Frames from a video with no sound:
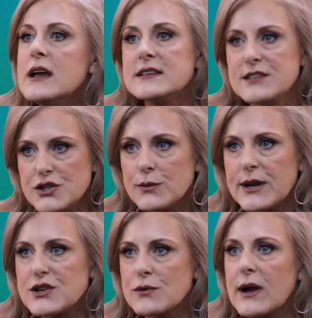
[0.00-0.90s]

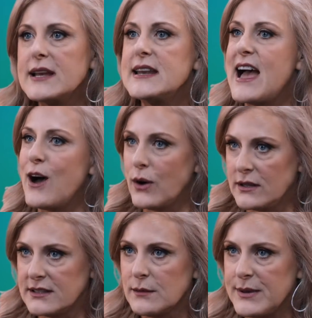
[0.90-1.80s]
situation right now a
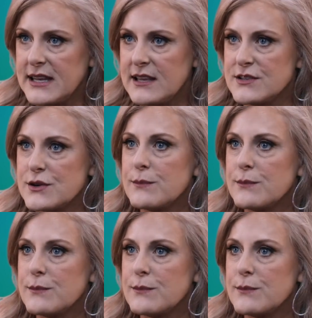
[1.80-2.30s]
little bit easier?